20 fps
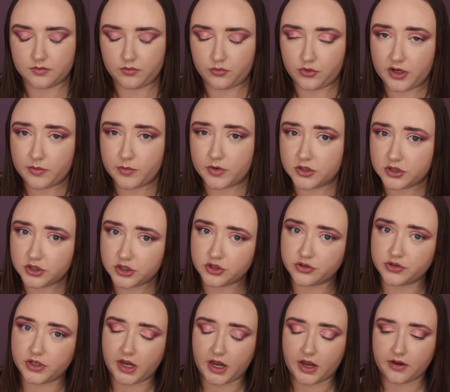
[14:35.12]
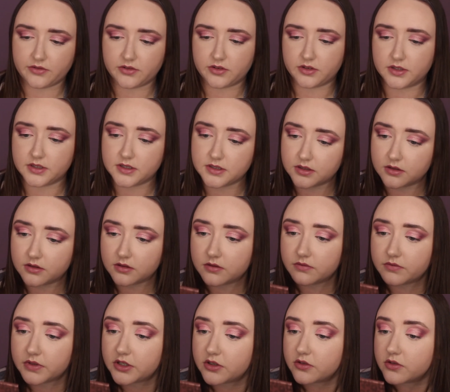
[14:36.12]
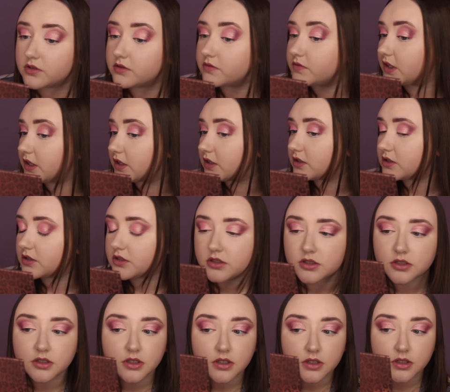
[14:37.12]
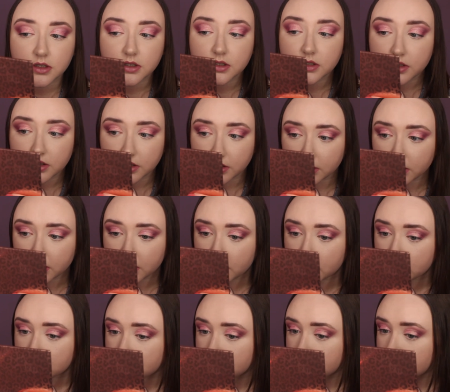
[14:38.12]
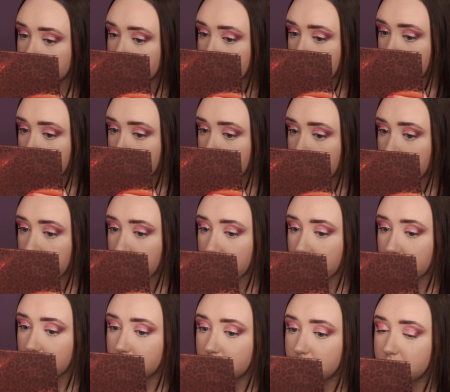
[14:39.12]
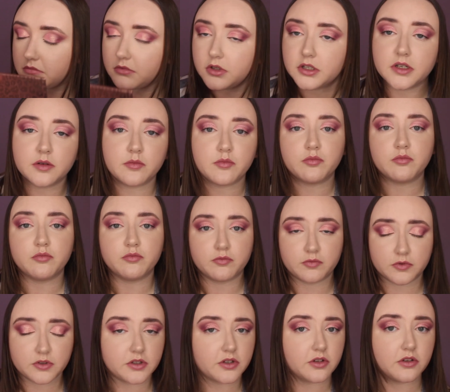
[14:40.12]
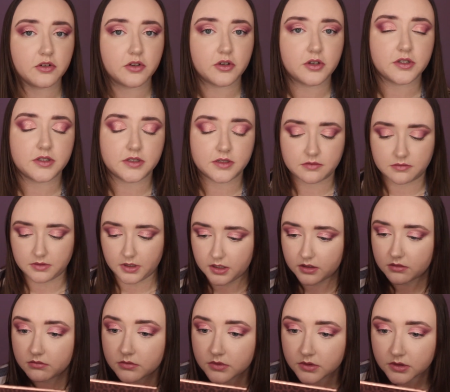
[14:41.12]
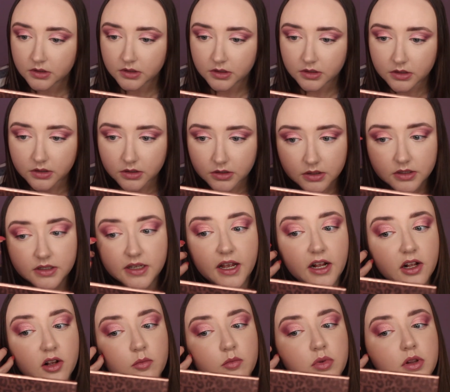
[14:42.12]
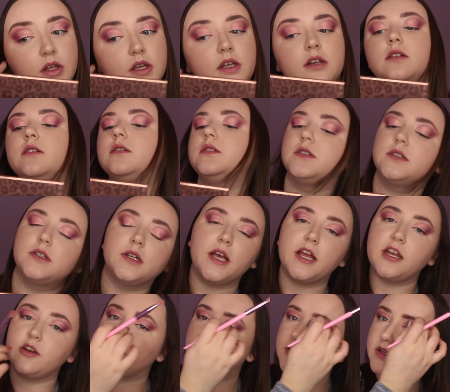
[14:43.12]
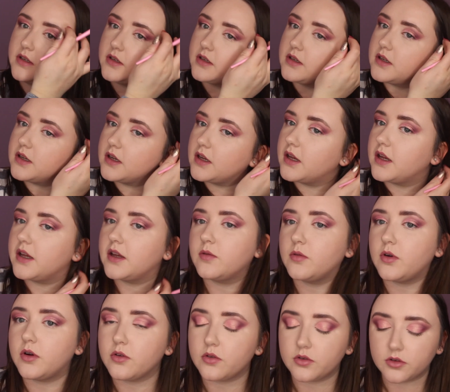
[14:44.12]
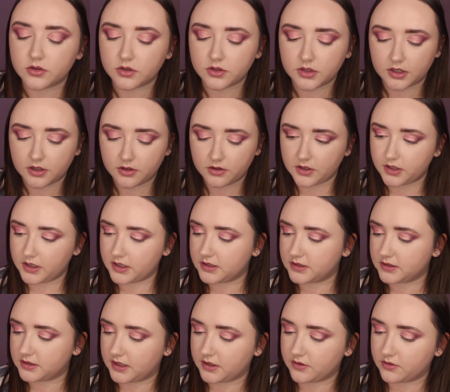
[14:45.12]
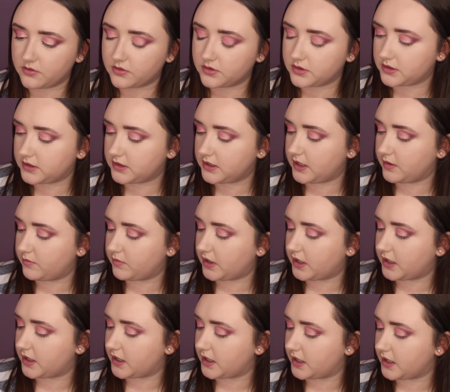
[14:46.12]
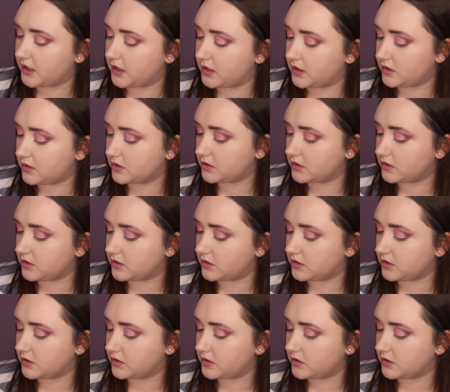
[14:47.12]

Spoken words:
pretty much straight after this video is finished, it's looking good, yeah, can't complain. Anyway, what I'm going to do now is I'm going to take my